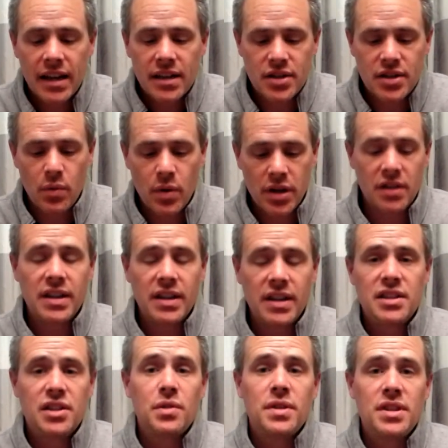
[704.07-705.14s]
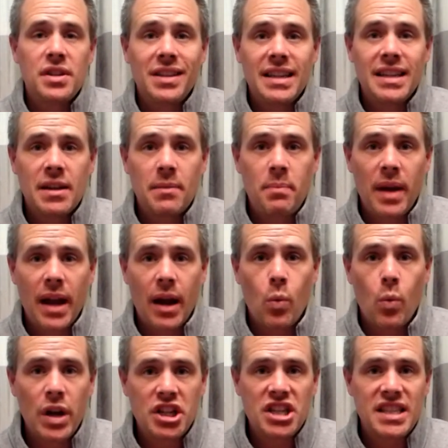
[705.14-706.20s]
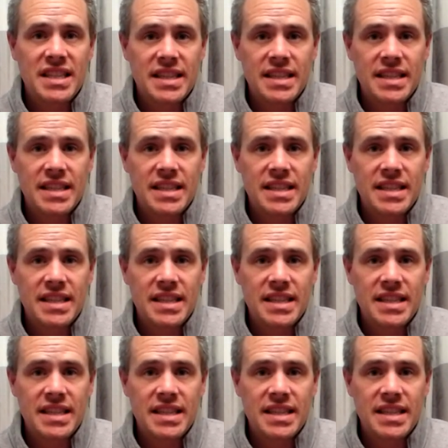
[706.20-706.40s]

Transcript: So what you'll need to do is you'll need to pick which